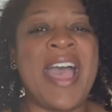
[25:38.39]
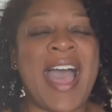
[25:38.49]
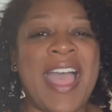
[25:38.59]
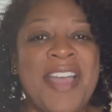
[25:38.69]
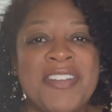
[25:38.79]

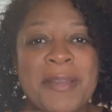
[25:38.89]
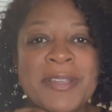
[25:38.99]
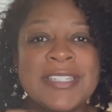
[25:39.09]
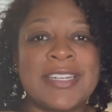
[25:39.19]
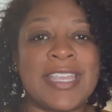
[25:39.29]
I have not
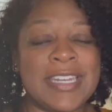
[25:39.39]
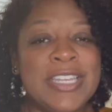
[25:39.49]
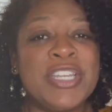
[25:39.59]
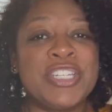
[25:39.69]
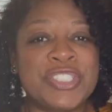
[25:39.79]
mentioned any
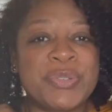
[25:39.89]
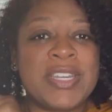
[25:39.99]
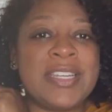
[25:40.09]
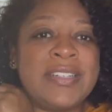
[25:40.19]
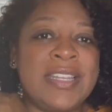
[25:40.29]

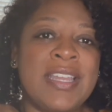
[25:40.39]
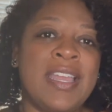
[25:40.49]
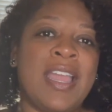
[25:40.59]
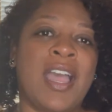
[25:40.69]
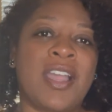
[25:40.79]
history
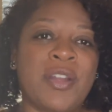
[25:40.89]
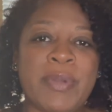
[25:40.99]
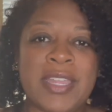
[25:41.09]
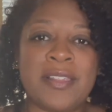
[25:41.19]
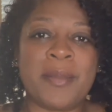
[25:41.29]

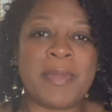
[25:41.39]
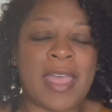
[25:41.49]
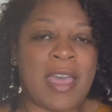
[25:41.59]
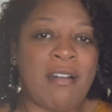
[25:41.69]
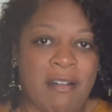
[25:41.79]
curriculum
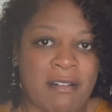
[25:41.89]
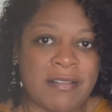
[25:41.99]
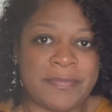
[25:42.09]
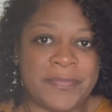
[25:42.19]
at all.